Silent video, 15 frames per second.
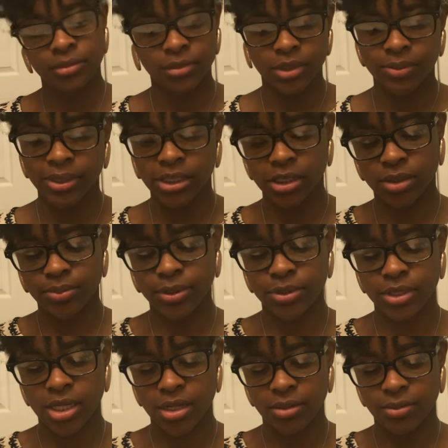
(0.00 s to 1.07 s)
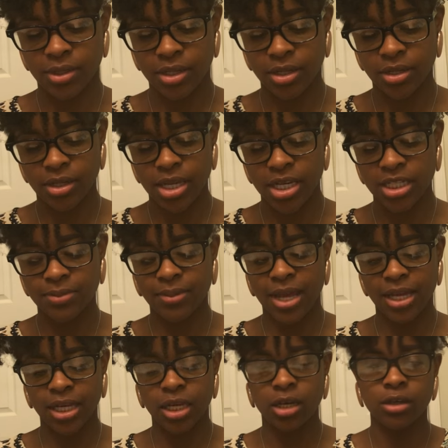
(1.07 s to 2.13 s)
So I just post that up there. And it's
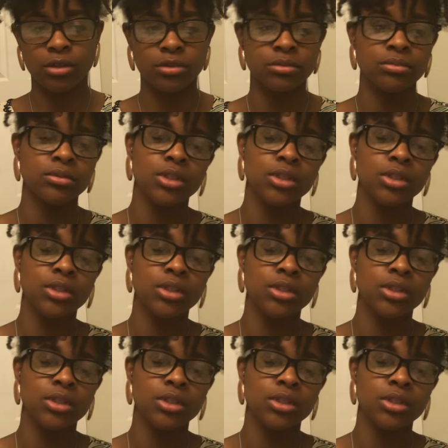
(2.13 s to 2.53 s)
black and gold.